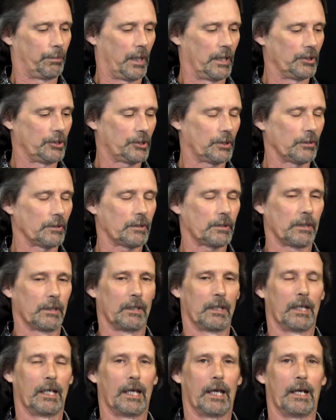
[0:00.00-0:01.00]
patients
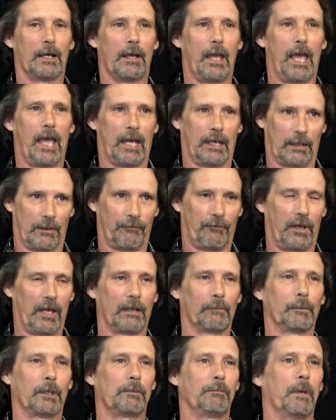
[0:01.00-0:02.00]
and a
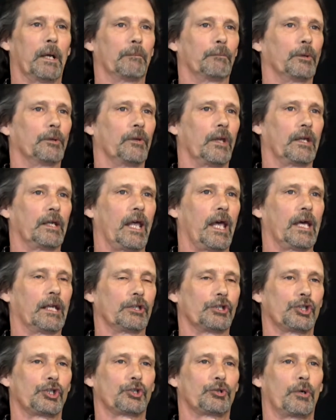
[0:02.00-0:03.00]
family member that
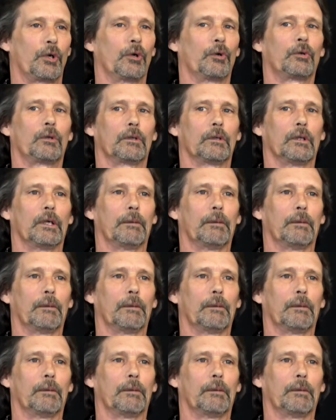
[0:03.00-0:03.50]
had a stroke